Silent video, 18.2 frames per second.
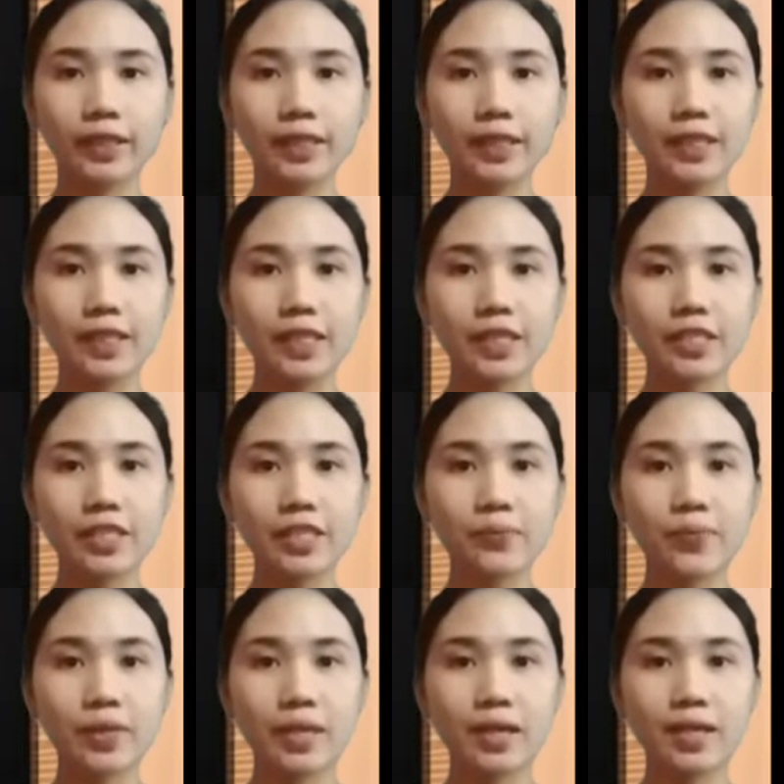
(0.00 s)
It is
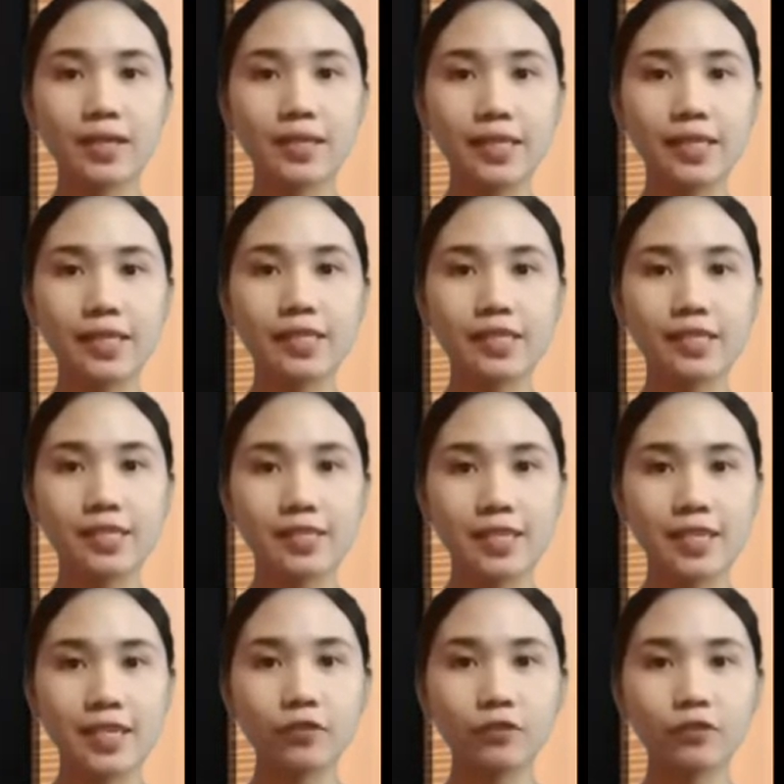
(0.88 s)
chemically
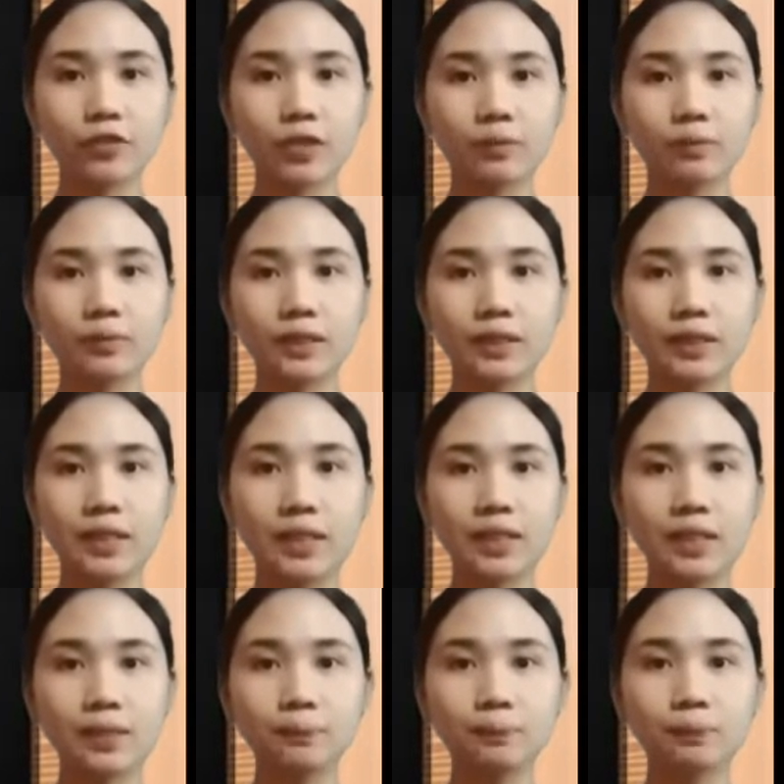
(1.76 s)
distinct from
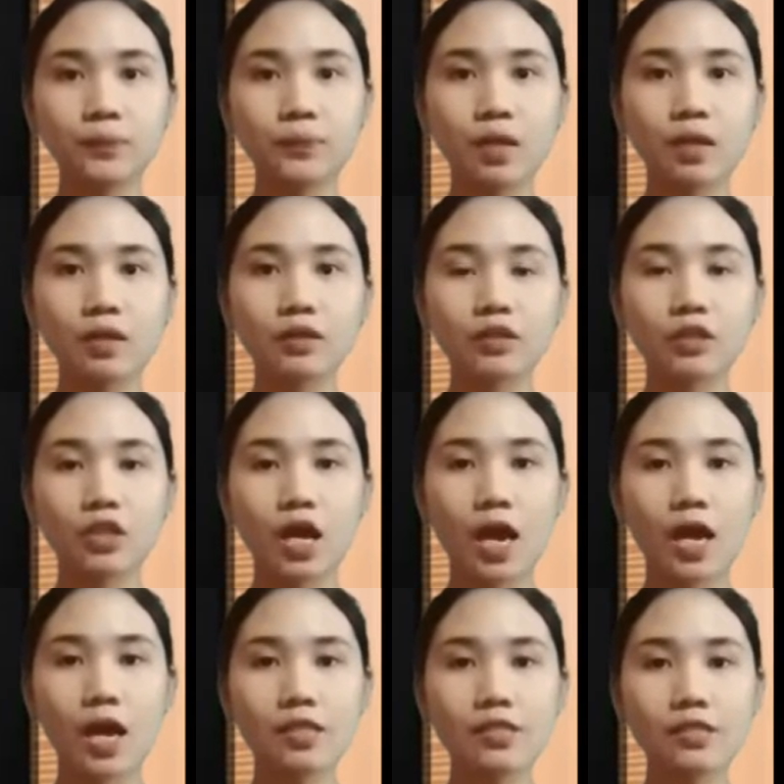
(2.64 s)
the
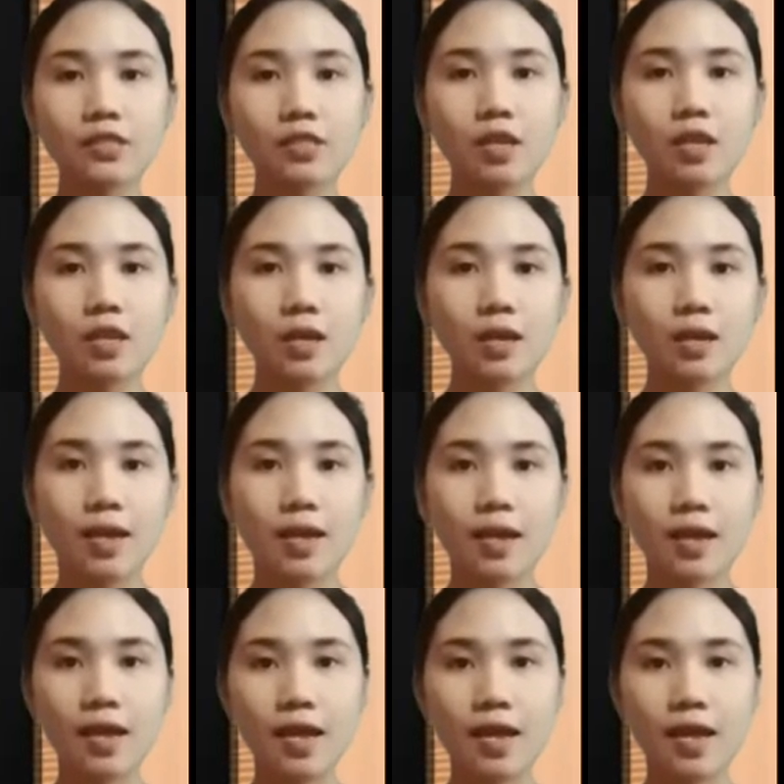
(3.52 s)
crust
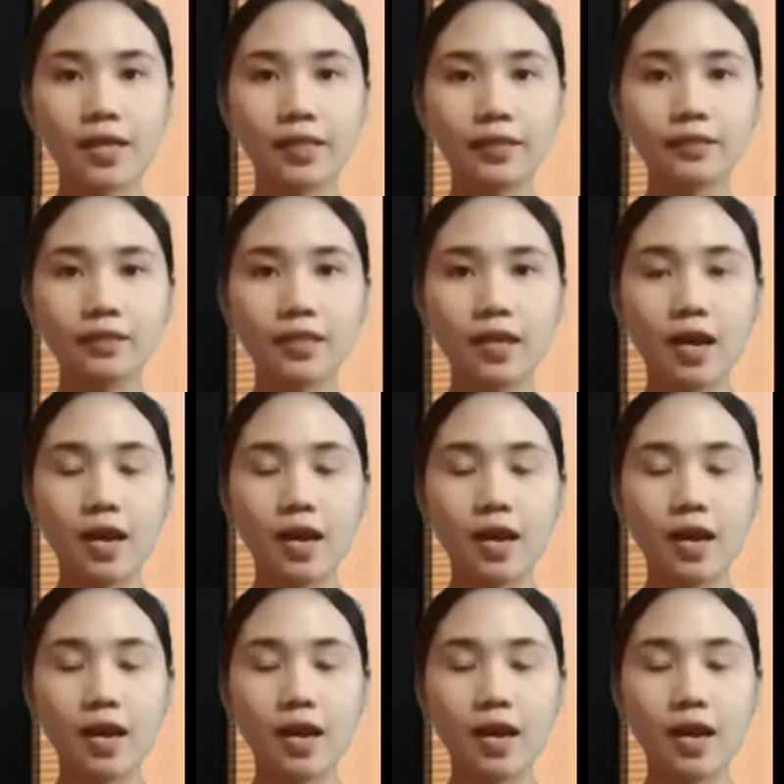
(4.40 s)
and the